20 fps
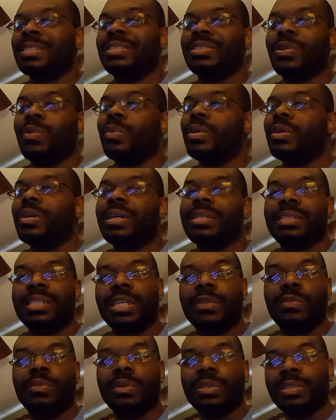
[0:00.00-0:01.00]
so we don't have to
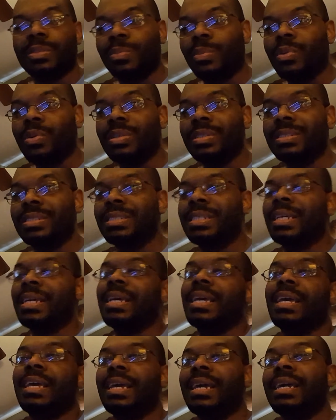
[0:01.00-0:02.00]
give away spoilers,
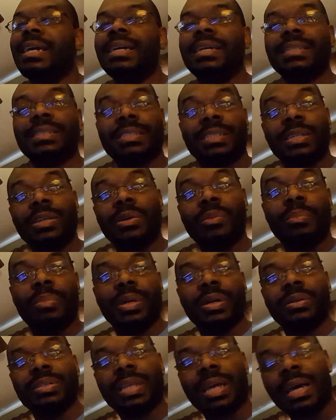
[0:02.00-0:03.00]
and it still
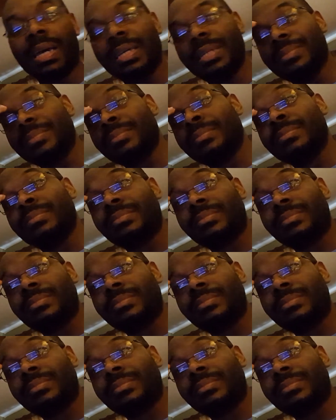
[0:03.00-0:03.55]
builds hype,